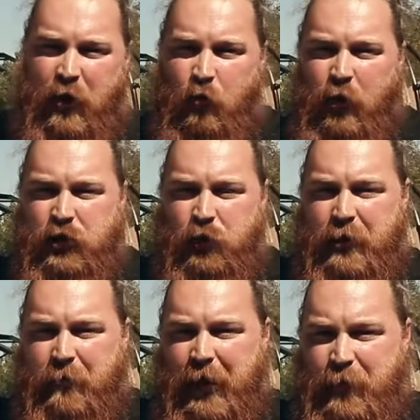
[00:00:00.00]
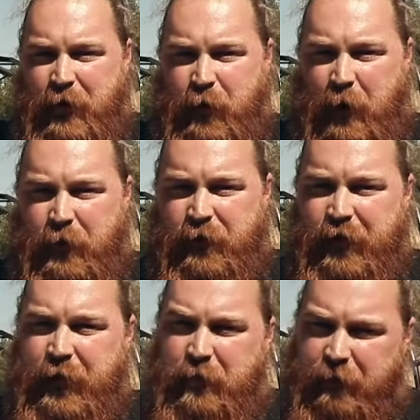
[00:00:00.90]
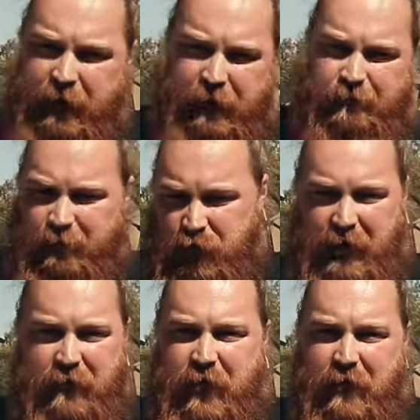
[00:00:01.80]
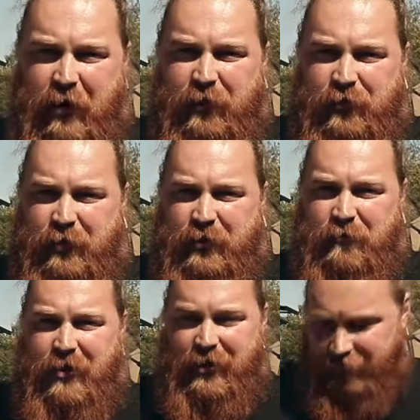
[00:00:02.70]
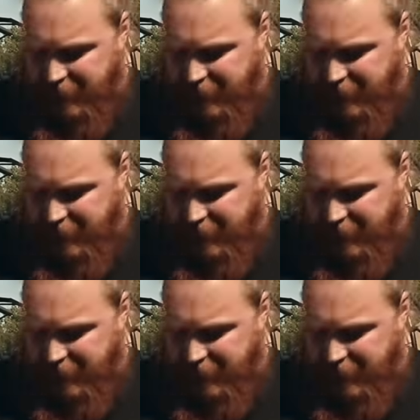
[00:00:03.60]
and which one might be the right one for you if you're trying to figure out which one you want.